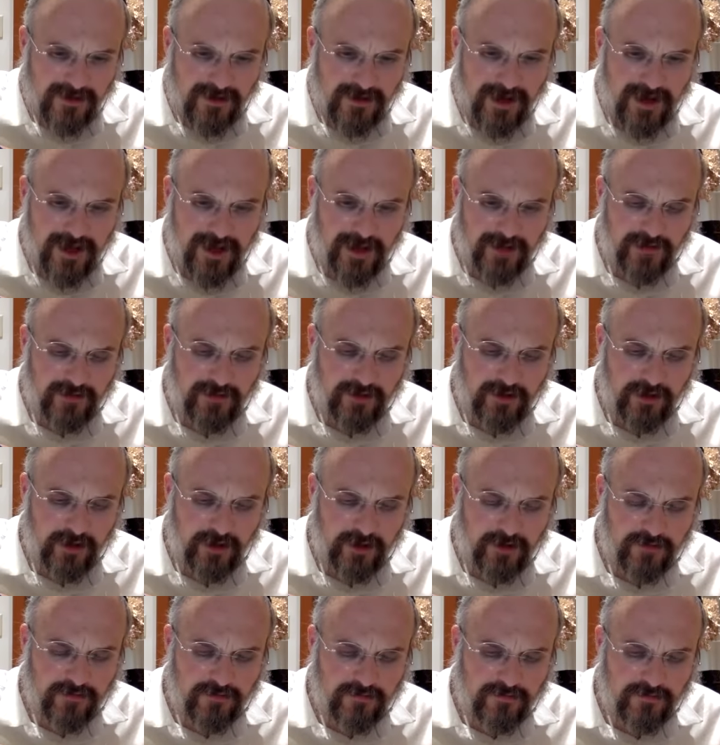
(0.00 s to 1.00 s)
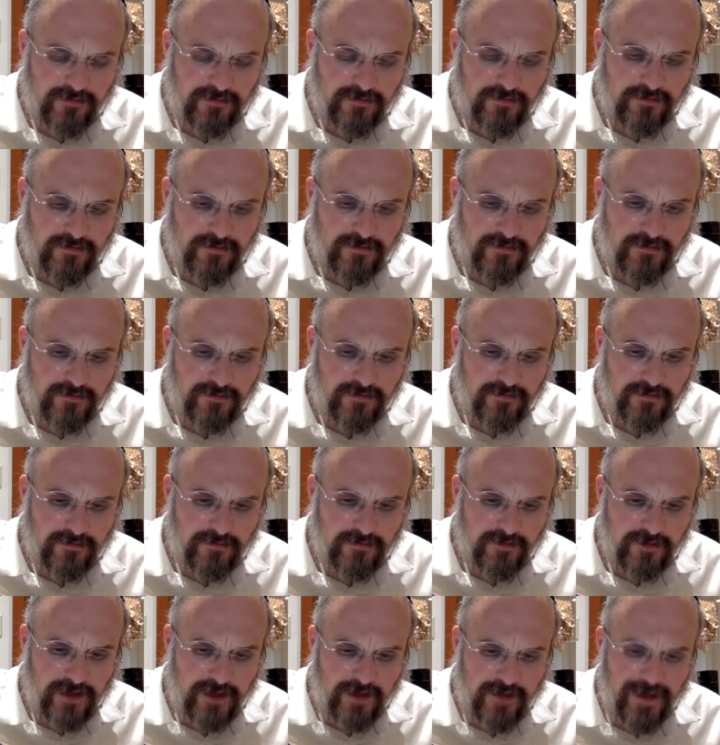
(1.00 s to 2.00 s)
and, um,
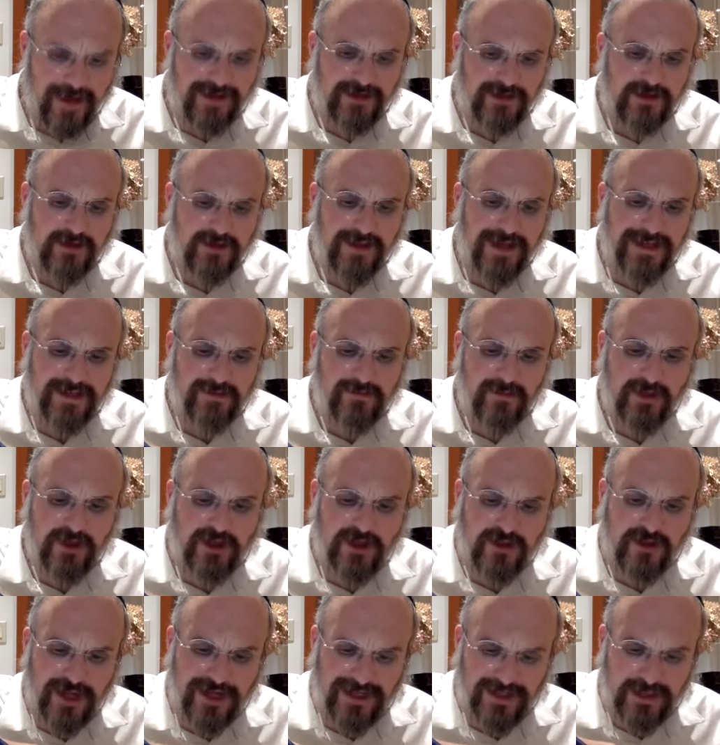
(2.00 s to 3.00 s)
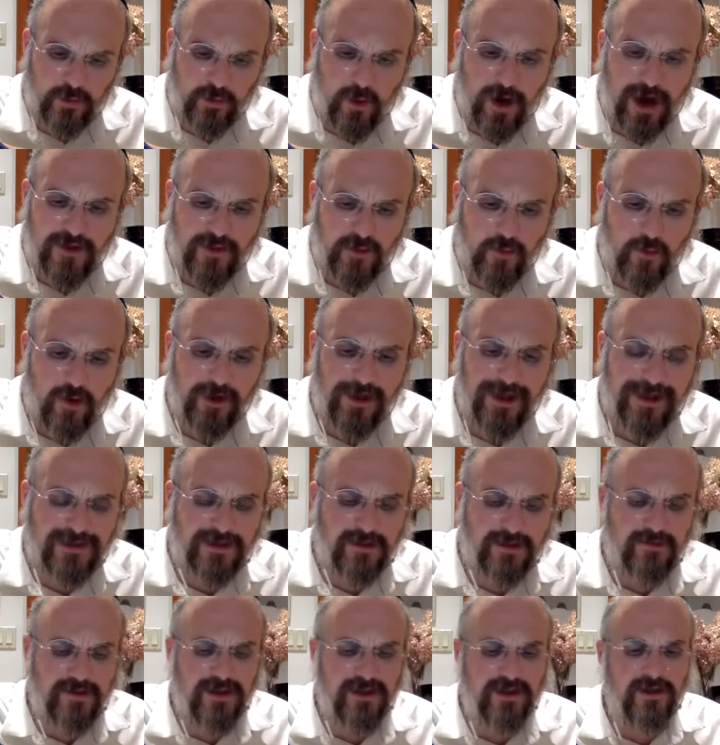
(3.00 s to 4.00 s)
and that's the, that's how much, that's how wide the wall has
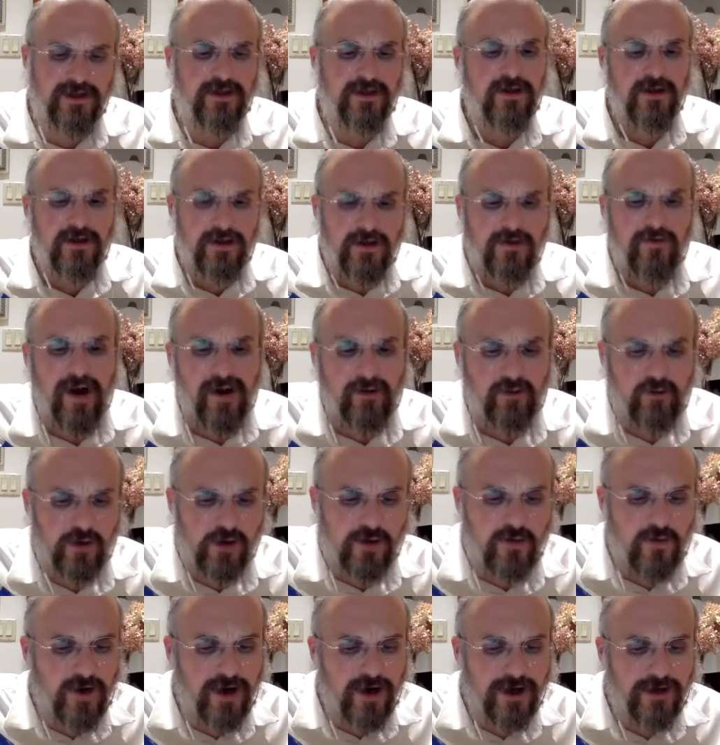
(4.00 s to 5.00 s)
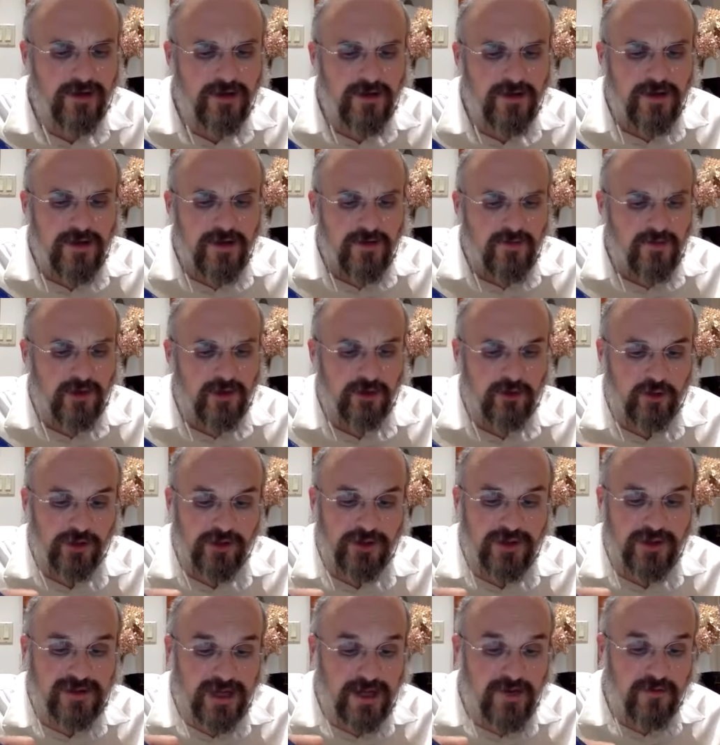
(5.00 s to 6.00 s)
to be, five tefachim wide. The
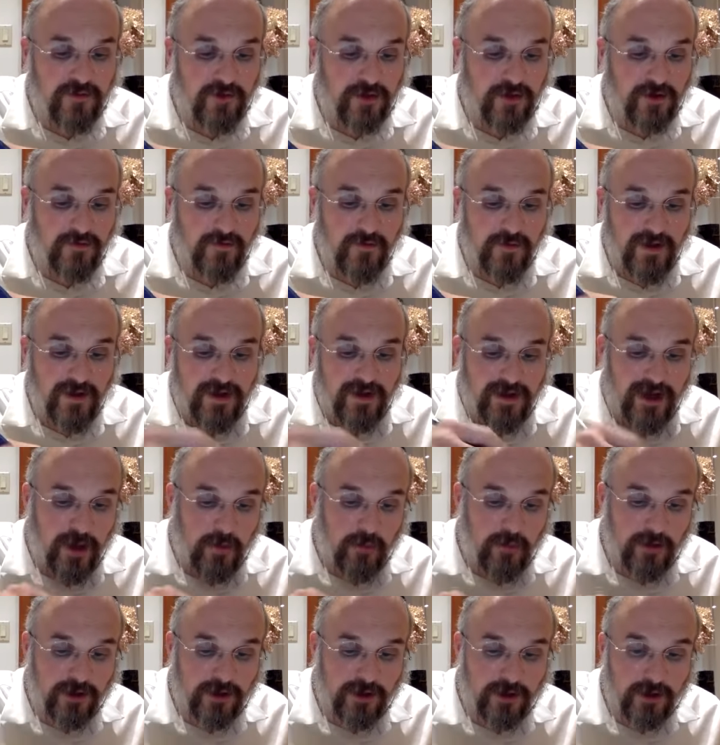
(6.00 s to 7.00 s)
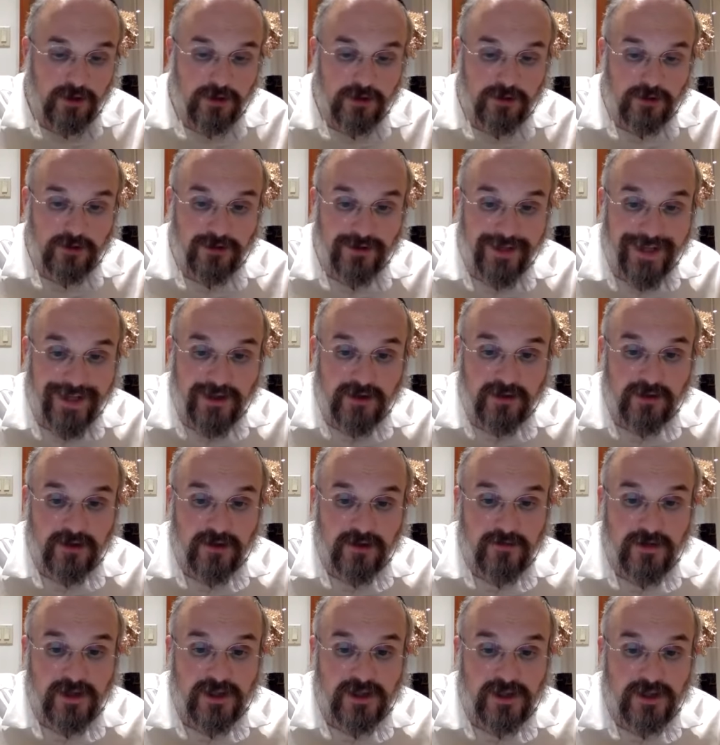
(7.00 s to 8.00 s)
Katani Sefer, and we're going to learn later in
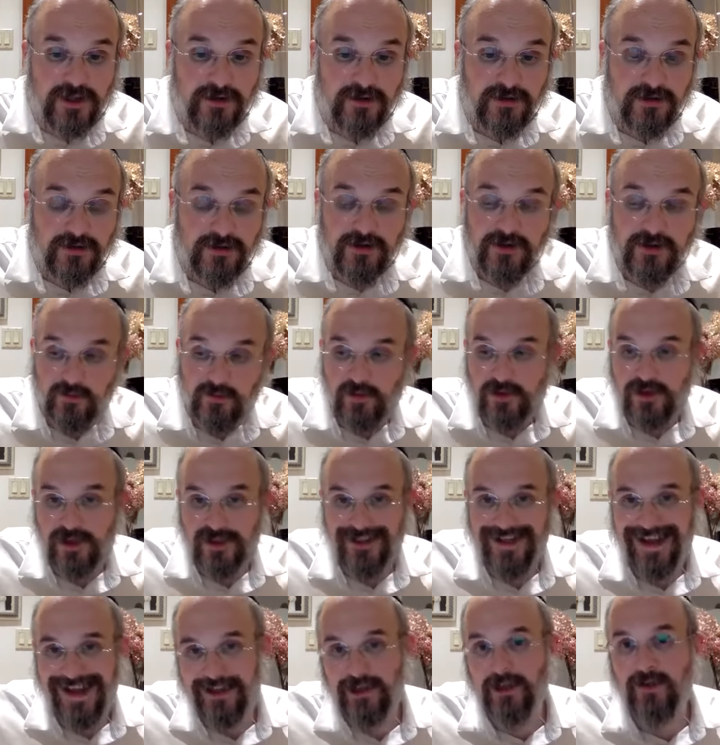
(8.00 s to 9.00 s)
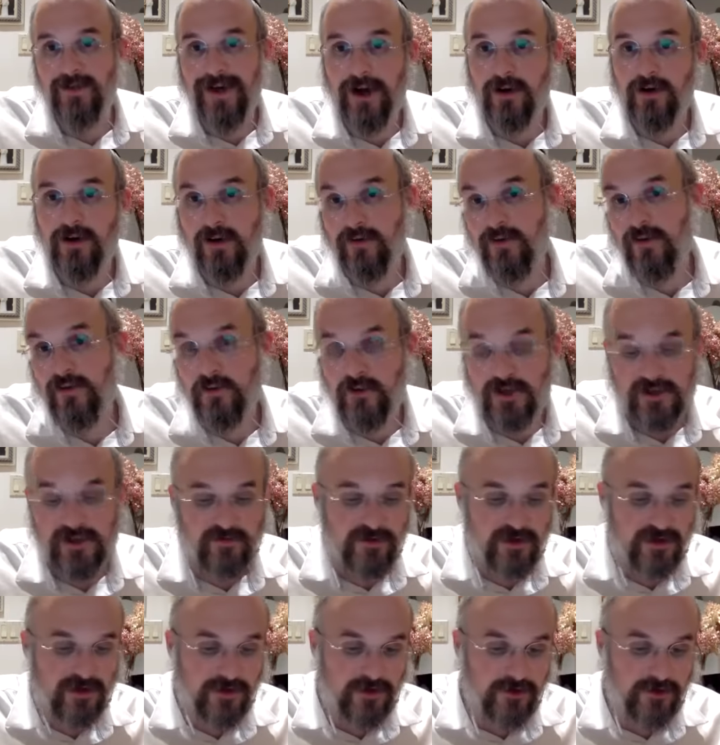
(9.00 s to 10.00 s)
the Mishnah, which is the end of, our, of the first
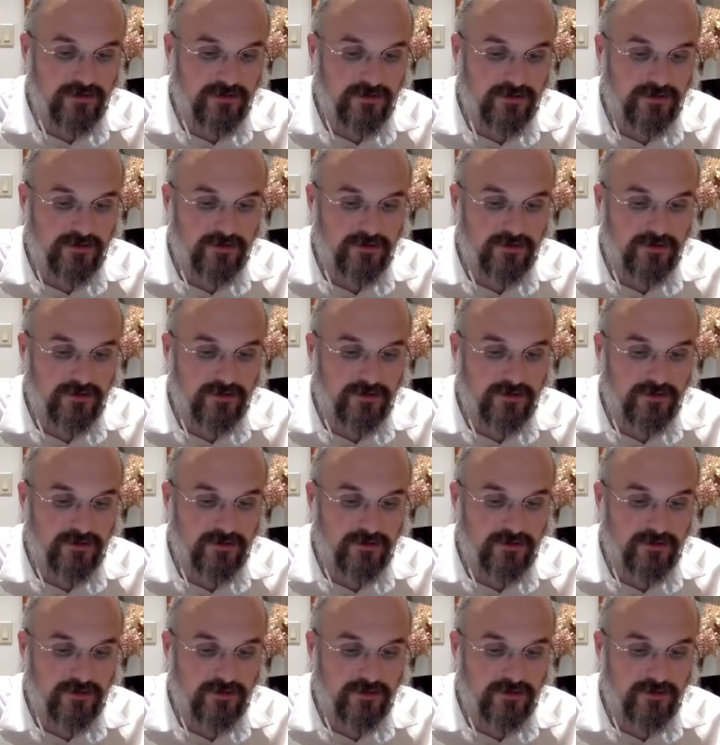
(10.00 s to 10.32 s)
Mishnah,